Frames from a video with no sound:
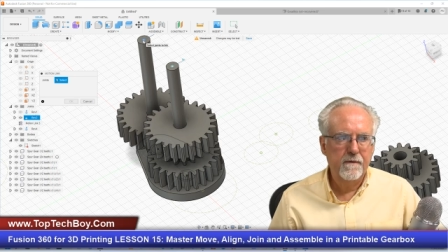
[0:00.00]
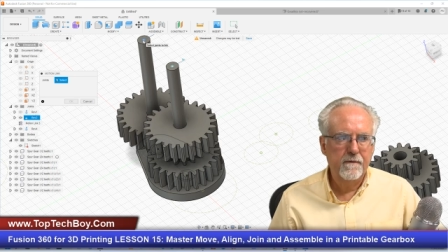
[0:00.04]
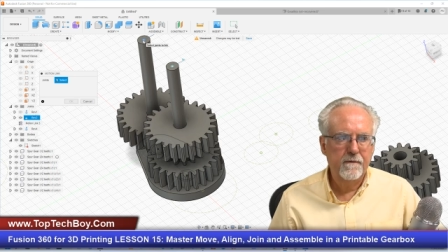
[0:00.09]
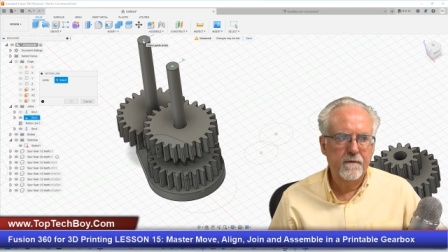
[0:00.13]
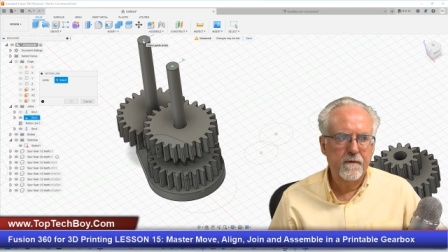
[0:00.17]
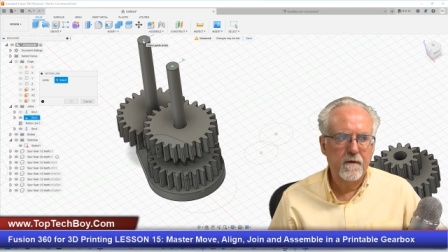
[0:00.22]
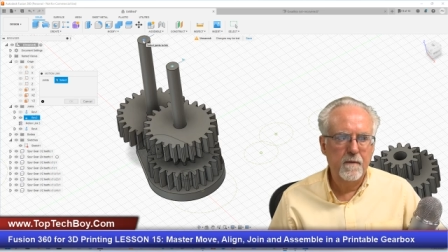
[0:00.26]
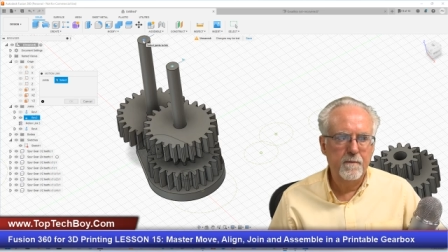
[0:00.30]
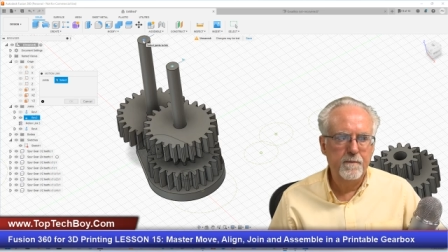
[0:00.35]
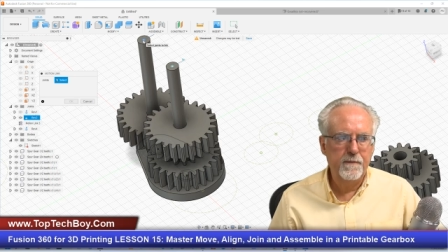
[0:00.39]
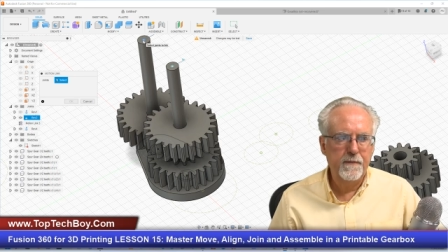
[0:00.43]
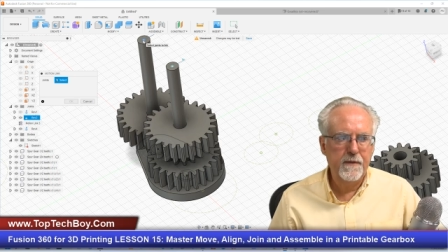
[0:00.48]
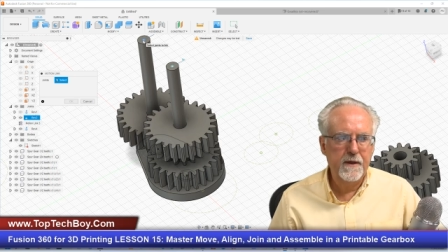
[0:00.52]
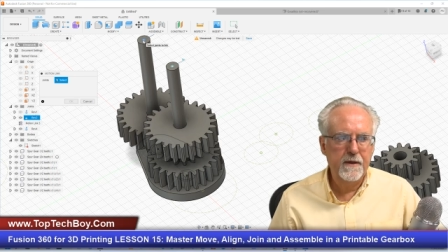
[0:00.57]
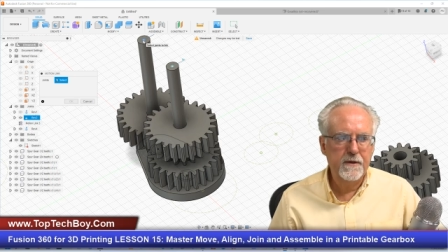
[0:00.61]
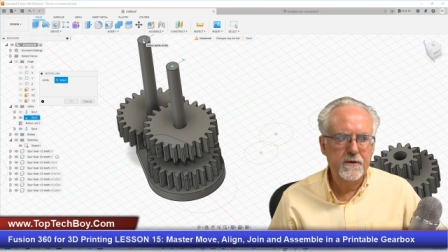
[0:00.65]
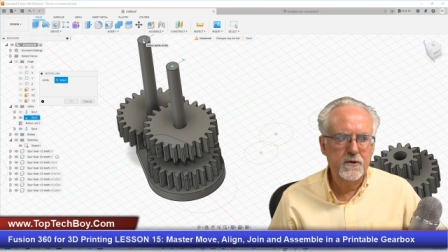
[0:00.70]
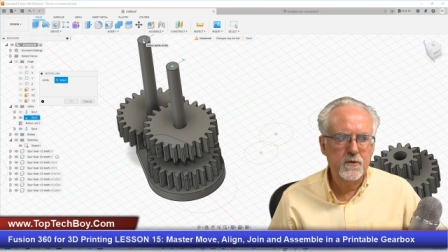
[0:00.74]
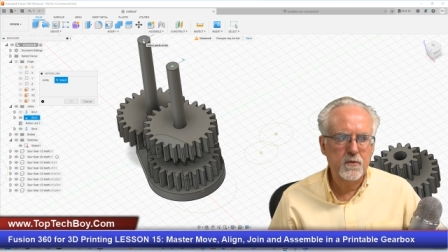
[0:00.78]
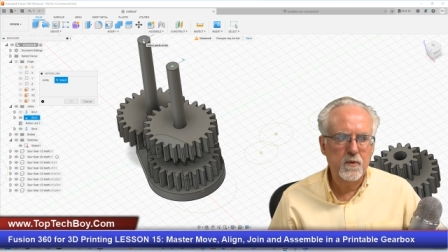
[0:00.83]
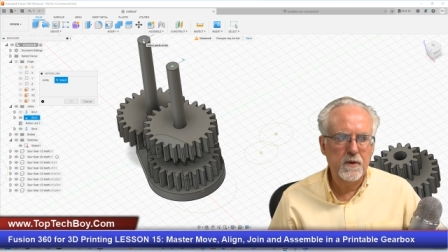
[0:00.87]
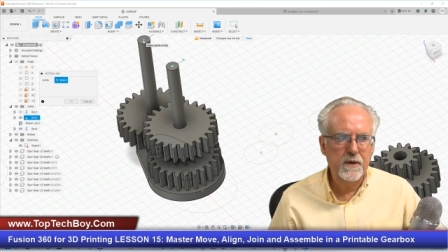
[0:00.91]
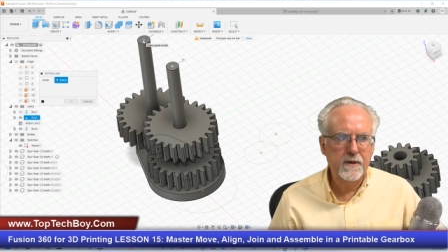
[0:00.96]
from
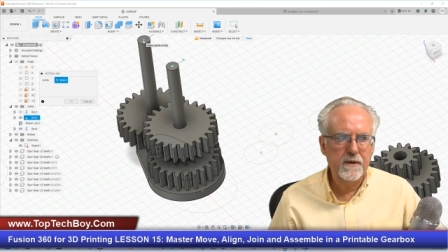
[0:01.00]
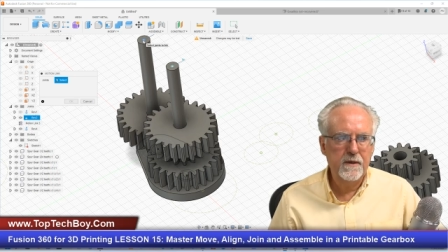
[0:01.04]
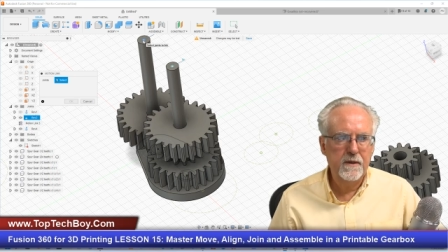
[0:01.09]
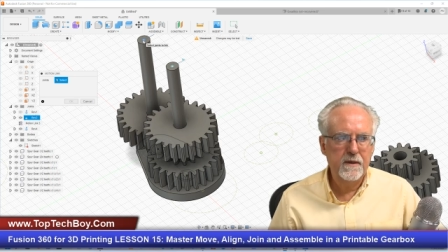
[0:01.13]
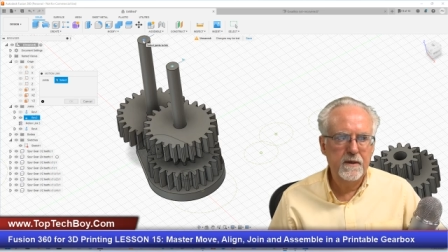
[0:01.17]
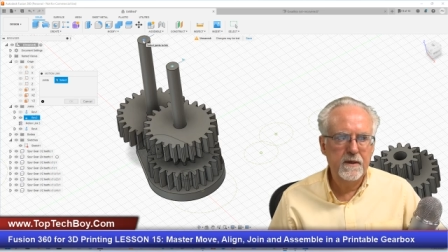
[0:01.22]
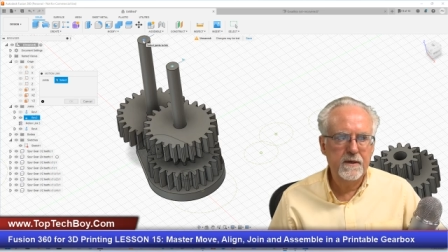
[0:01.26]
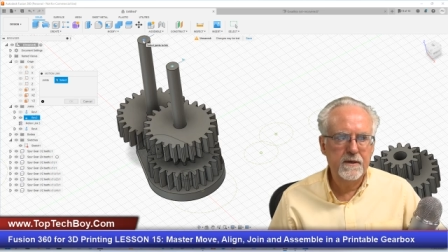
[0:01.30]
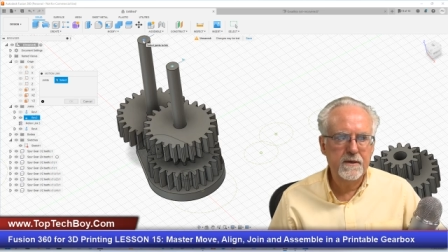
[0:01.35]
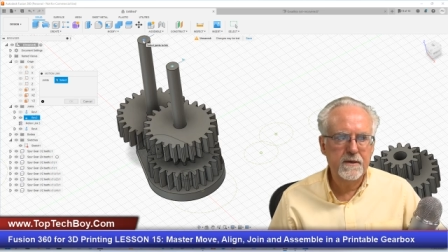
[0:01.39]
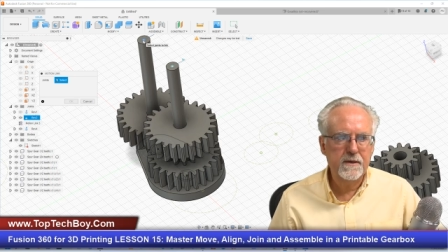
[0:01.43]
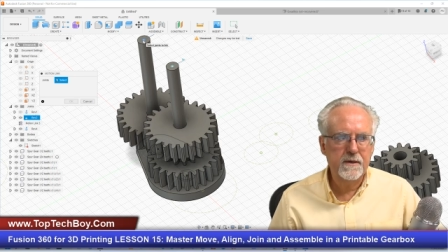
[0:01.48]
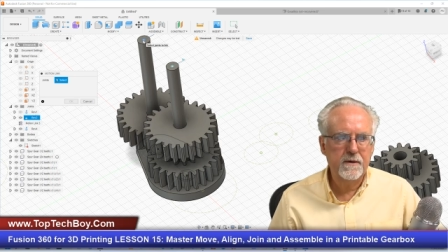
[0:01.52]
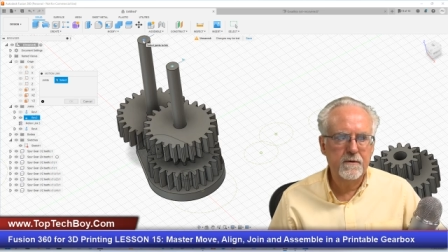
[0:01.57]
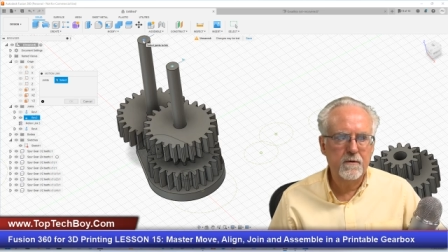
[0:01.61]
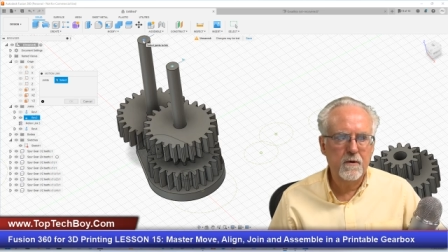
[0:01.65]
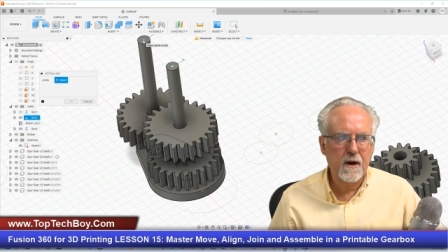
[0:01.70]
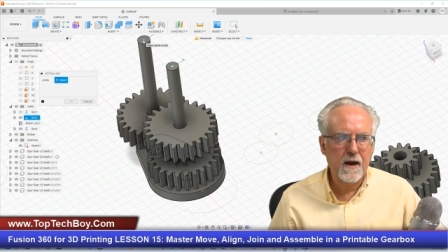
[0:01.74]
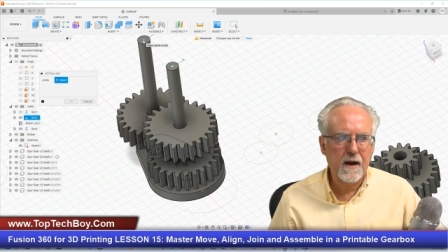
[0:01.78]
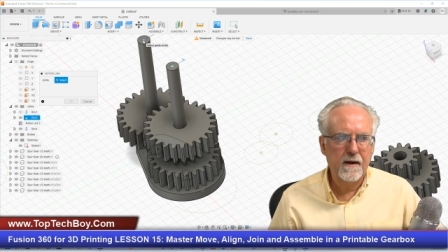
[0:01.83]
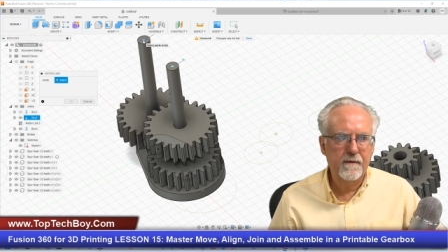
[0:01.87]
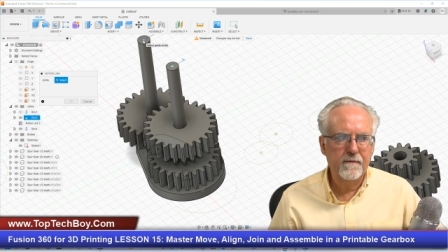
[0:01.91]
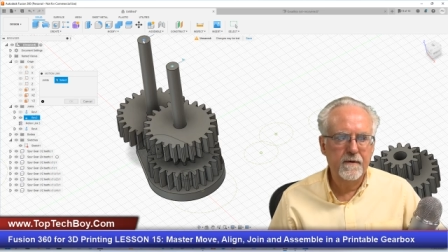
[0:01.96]
this one is the
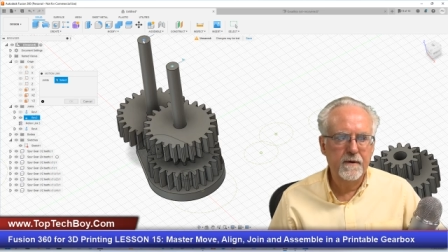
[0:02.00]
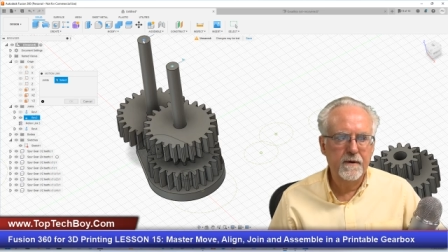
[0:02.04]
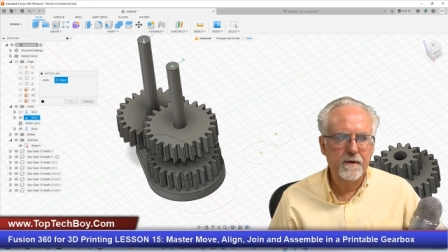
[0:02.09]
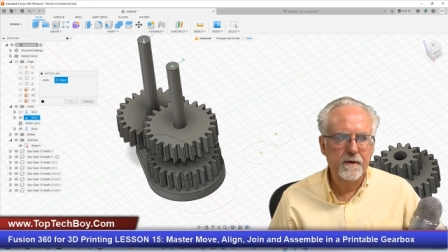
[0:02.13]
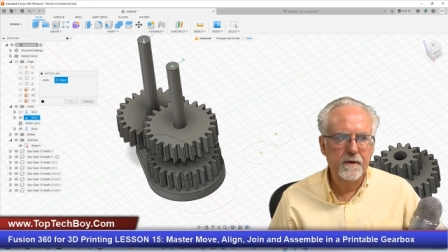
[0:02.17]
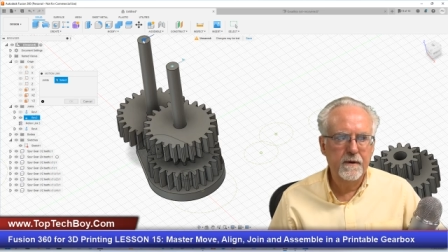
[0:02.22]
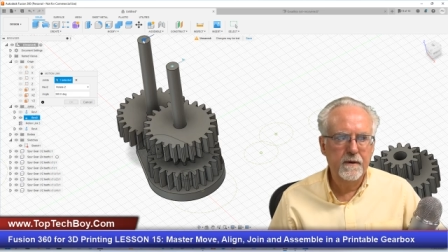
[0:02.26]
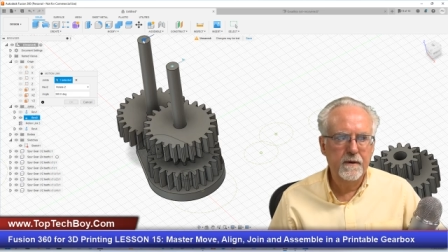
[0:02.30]
driver,